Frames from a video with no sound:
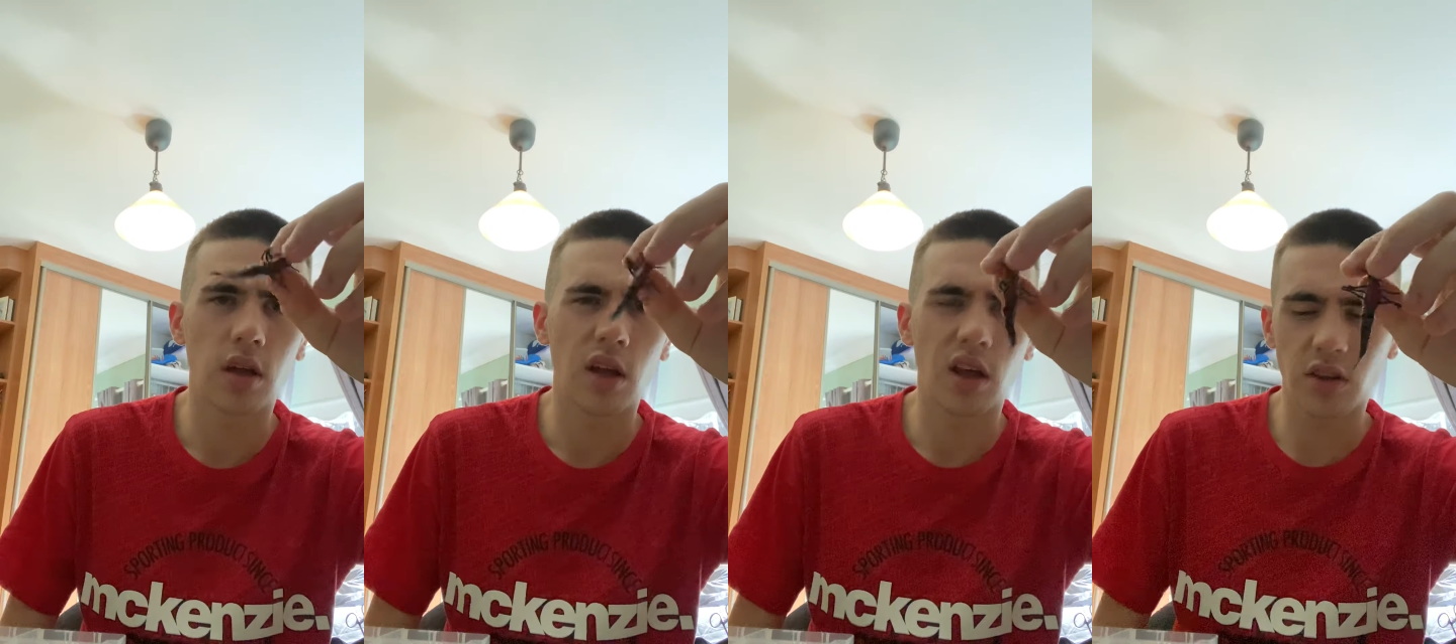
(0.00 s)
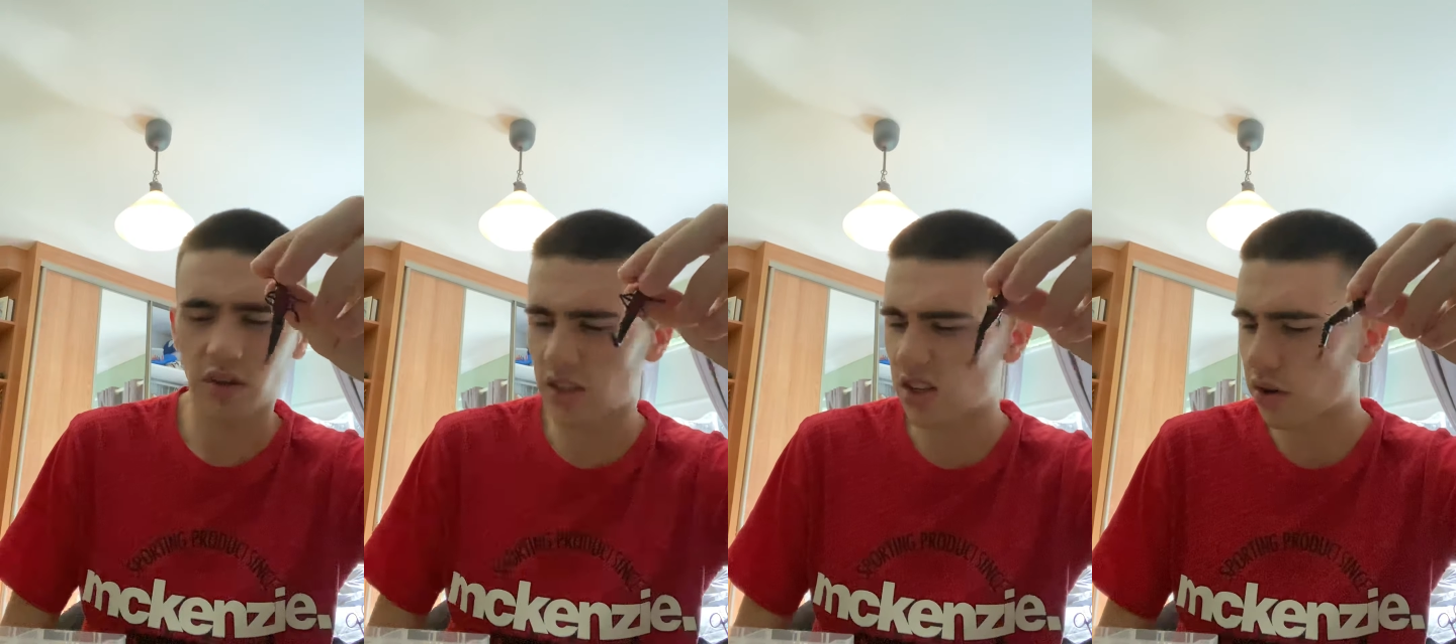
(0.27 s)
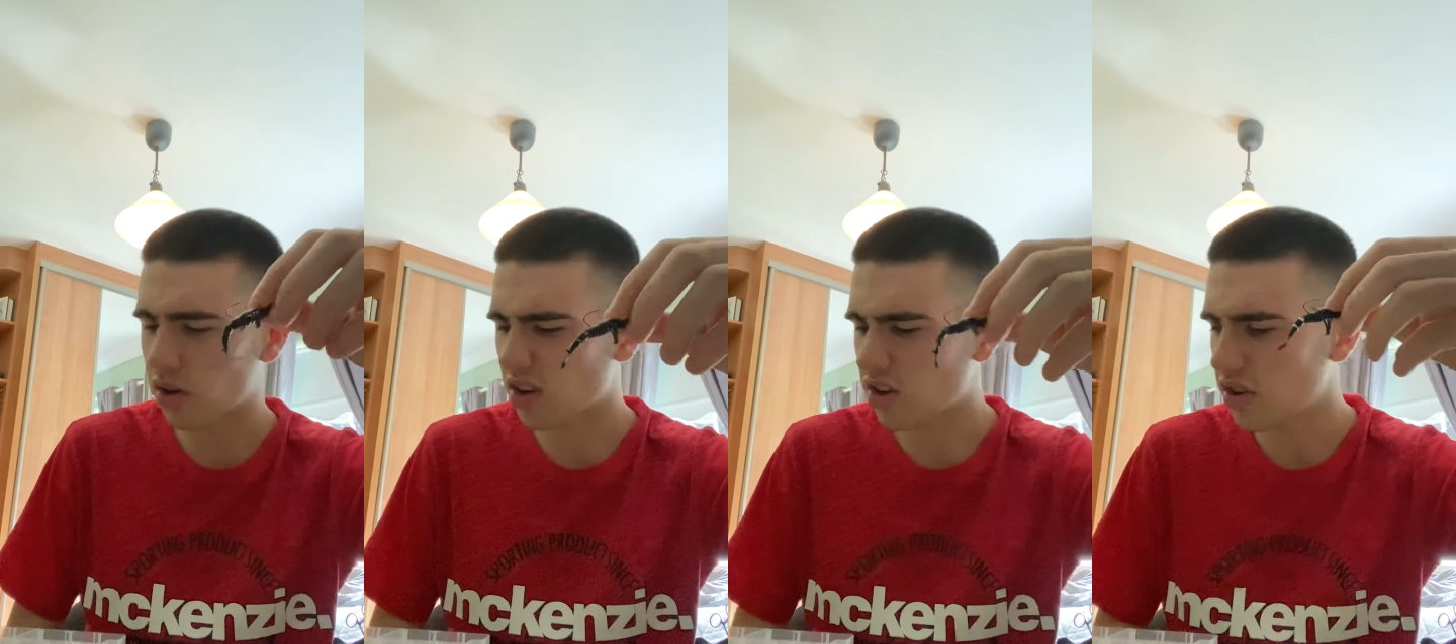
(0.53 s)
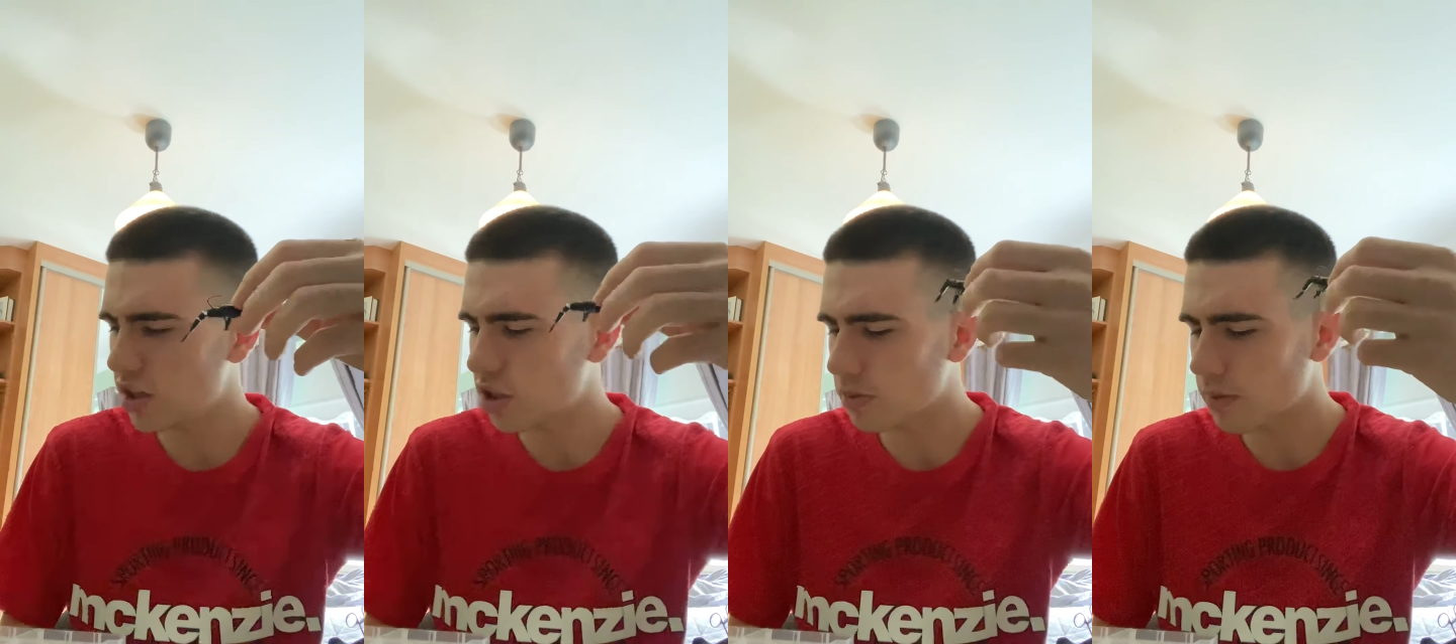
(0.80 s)
Just another
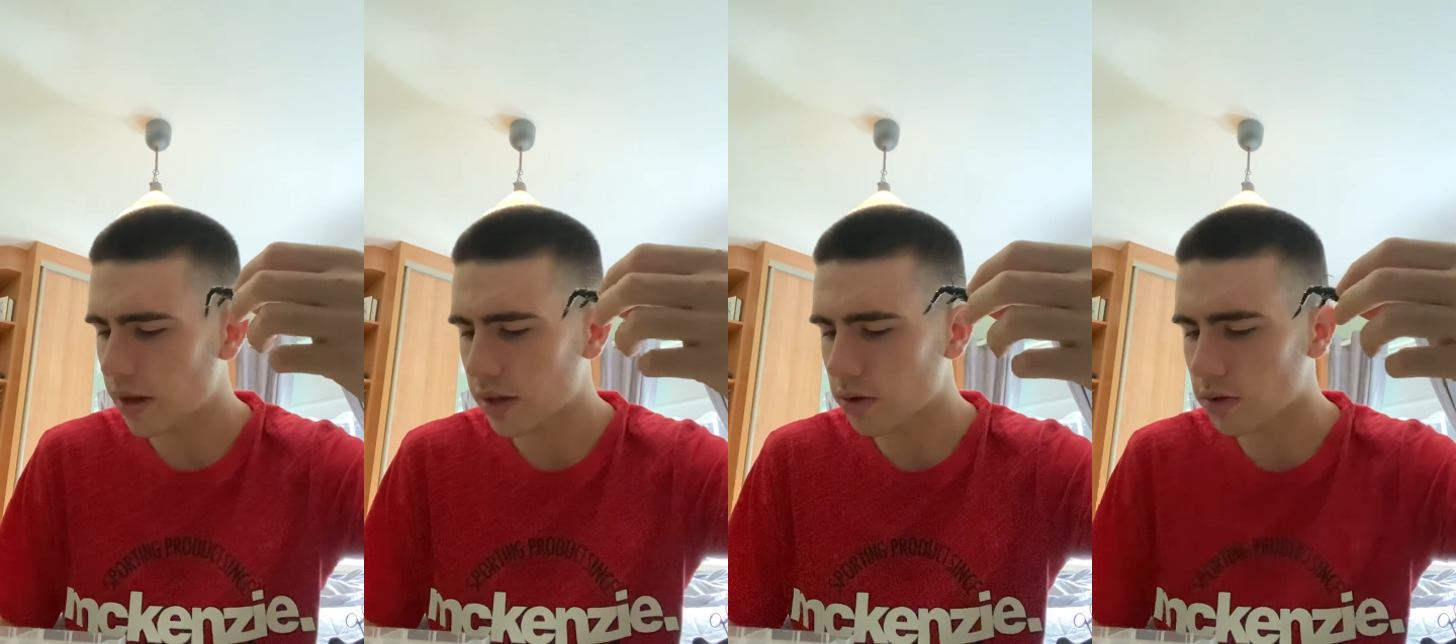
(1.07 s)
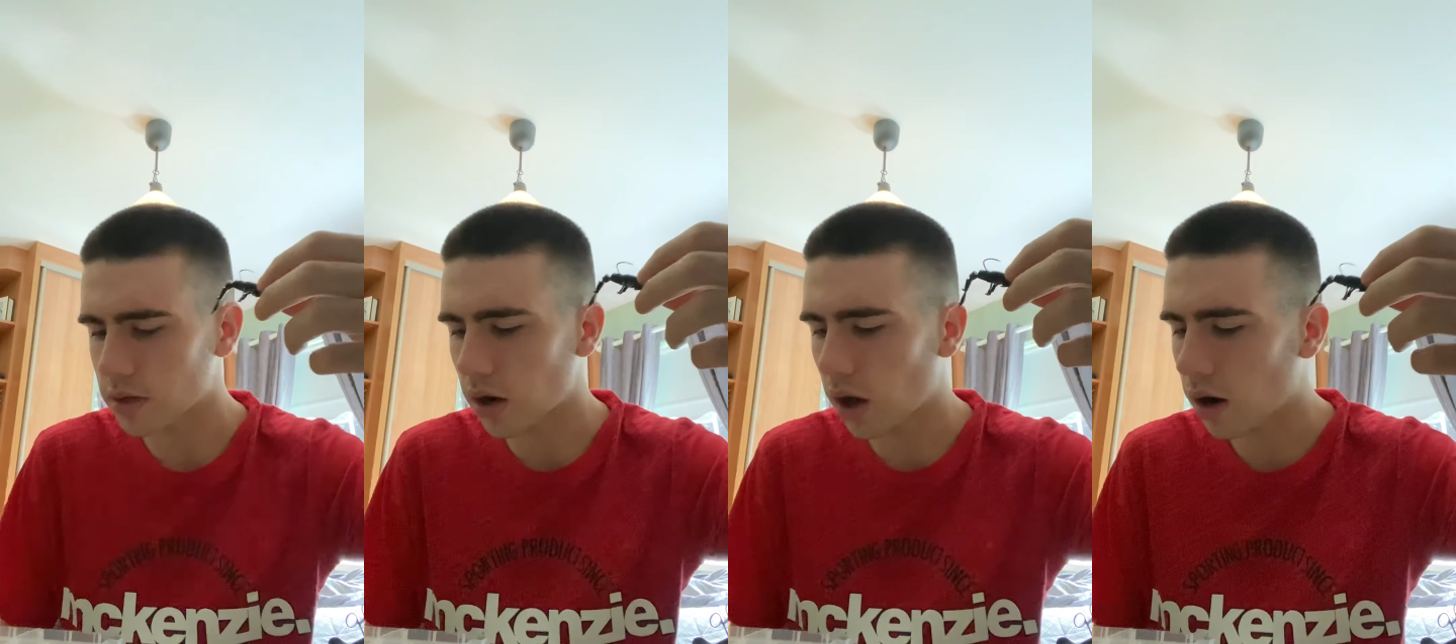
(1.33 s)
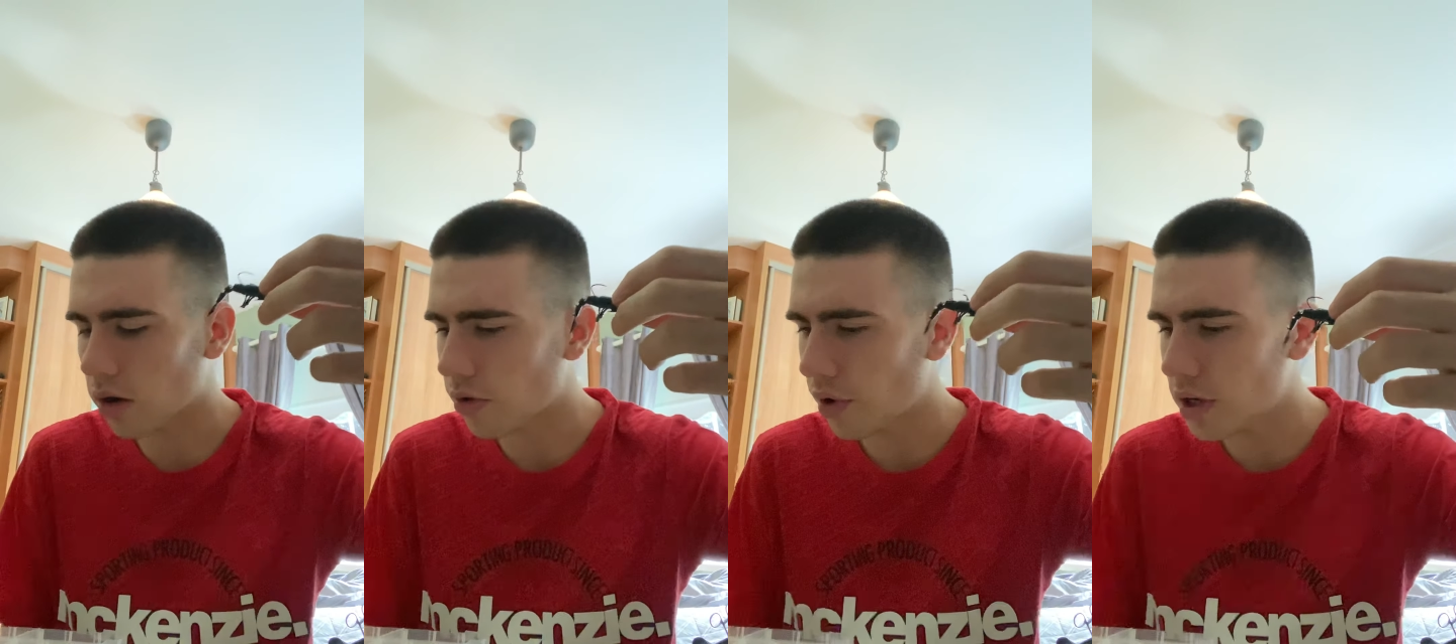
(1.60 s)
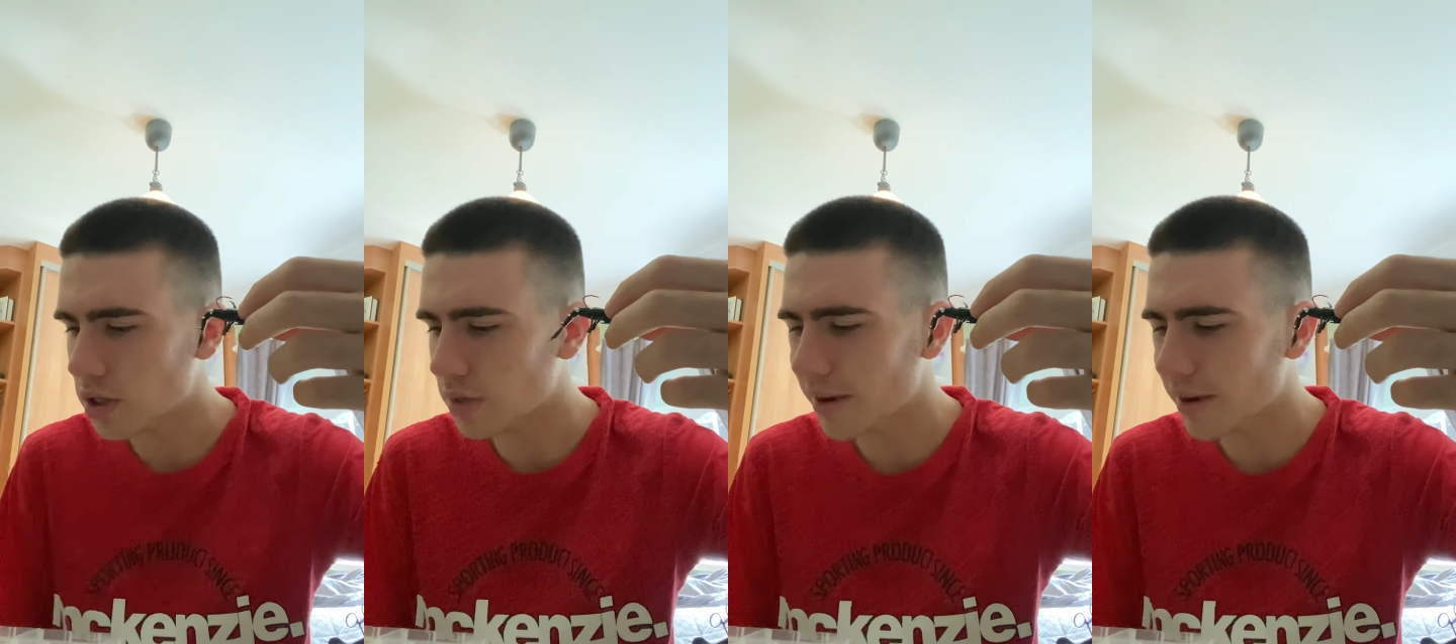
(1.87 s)
creature bait. There's a lot of creature